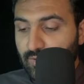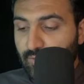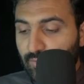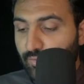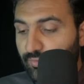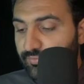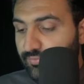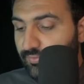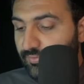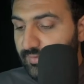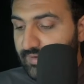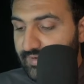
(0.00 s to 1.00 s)
of
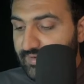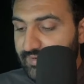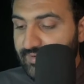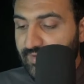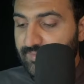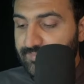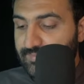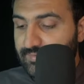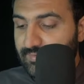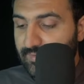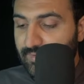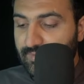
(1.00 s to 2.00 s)
data types,
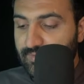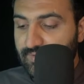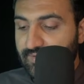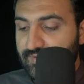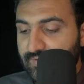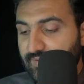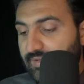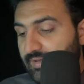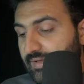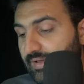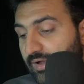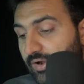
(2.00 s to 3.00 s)
DT,
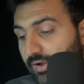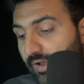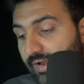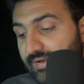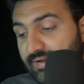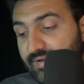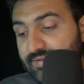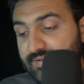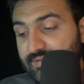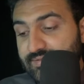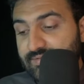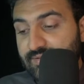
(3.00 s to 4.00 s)
and
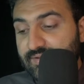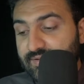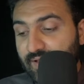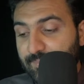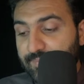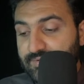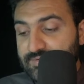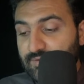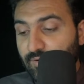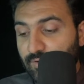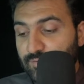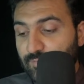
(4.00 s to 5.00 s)
it happens
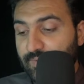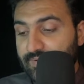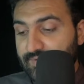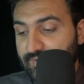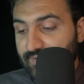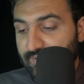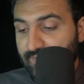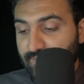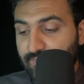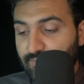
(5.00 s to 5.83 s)
automatically.